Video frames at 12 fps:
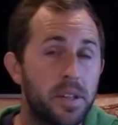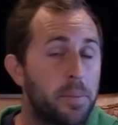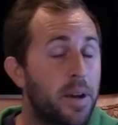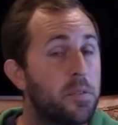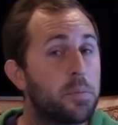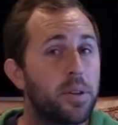on the
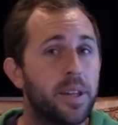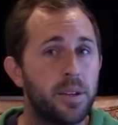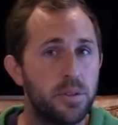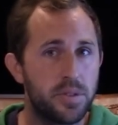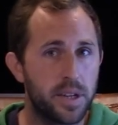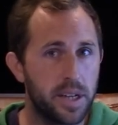amount of
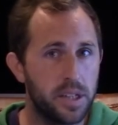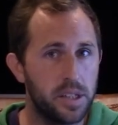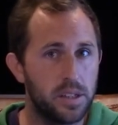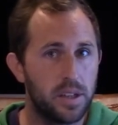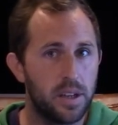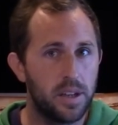players that I
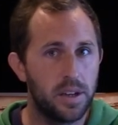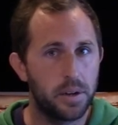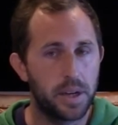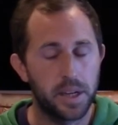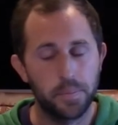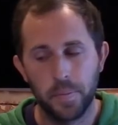need,
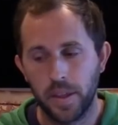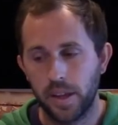right?